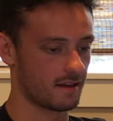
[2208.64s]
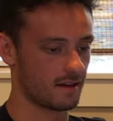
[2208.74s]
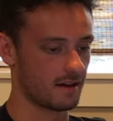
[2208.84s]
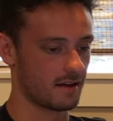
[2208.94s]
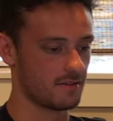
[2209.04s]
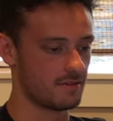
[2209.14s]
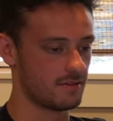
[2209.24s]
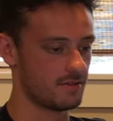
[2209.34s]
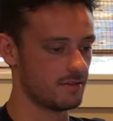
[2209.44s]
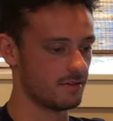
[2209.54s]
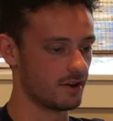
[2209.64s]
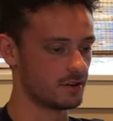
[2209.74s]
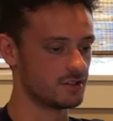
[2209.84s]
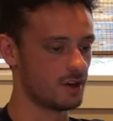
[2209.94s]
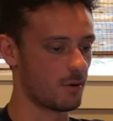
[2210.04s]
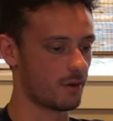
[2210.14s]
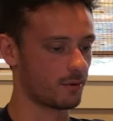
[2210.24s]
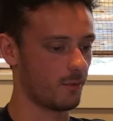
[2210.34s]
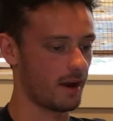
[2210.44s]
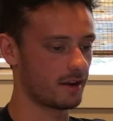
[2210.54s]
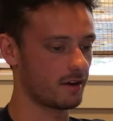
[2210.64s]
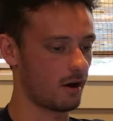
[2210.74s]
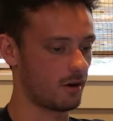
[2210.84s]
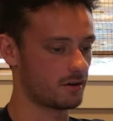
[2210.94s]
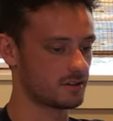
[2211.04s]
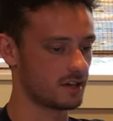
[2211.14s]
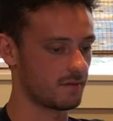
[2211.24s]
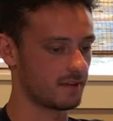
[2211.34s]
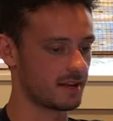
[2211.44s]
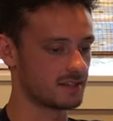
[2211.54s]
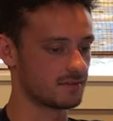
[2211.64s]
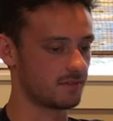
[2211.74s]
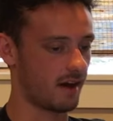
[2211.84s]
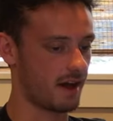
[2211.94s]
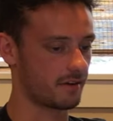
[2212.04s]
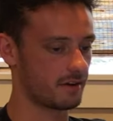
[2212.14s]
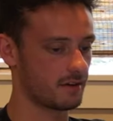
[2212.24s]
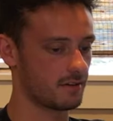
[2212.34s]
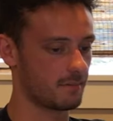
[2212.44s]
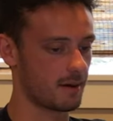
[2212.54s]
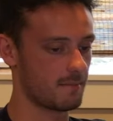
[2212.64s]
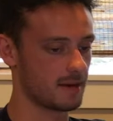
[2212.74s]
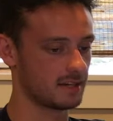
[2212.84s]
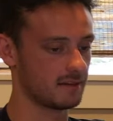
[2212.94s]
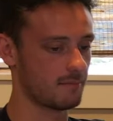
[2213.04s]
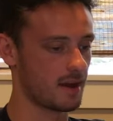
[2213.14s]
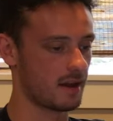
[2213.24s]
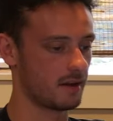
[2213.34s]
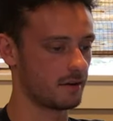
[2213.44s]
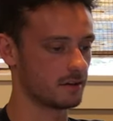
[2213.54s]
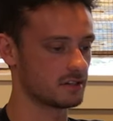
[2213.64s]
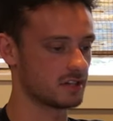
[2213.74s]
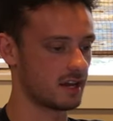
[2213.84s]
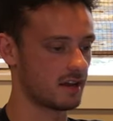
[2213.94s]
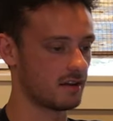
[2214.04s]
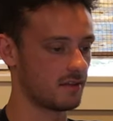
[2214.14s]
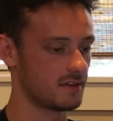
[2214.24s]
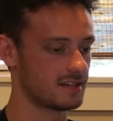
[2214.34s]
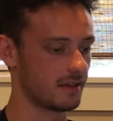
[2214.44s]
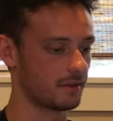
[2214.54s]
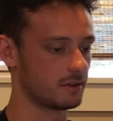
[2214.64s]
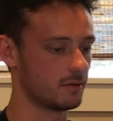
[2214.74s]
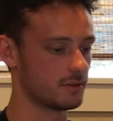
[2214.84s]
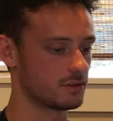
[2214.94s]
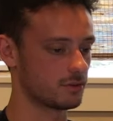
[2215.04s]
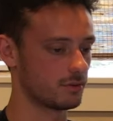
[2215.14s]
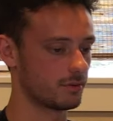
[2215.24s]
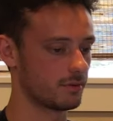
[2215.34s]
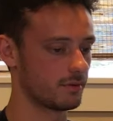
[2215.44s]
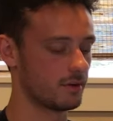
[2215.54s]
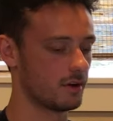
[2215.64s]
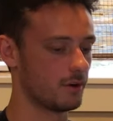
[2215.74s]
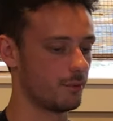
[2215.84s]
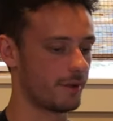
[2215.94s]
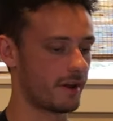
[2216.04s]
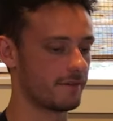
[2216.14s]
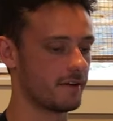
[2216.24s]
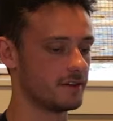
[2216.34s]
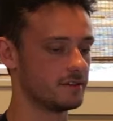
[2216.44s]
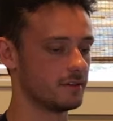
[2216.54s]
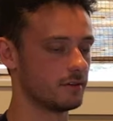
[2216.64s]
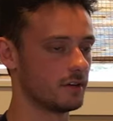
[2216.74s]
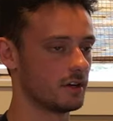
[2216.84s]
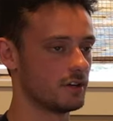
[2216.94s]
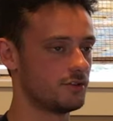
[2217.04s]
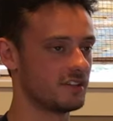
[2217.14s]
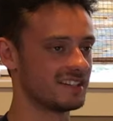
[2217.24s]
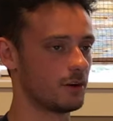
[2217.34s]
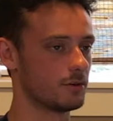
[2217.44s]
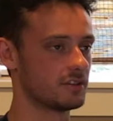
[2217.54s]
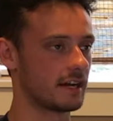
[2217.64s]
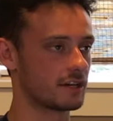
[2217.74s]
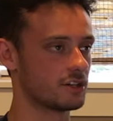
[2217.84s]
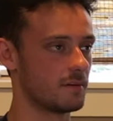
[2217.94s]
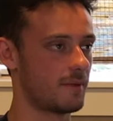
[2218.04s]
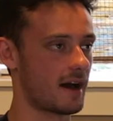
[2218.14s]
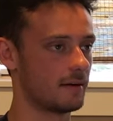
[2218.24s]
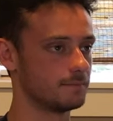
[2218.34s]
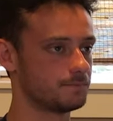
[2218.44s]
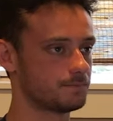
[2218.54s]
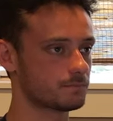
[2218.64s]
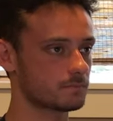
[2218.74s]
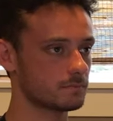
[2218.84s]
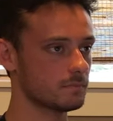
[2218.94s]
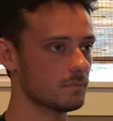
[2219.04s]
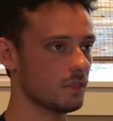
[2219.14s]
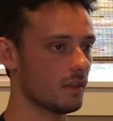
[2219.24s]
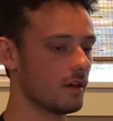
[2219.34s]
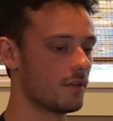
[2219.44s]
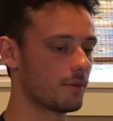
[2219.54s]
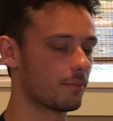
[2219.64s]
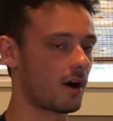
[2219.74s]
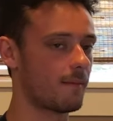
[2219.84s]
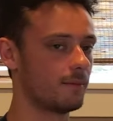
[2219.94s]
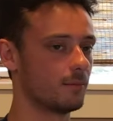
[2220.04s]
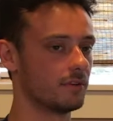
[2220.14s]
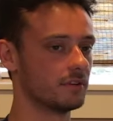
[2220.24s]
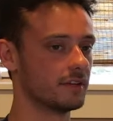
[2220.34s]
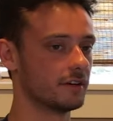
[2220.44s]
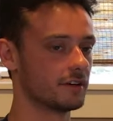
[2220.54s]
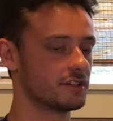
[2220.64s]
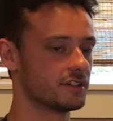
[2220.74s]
There is no other way to guard yourself against flattery than by making men understand that telling you the truth will not offend you. So he has a whole section about the problem with leaders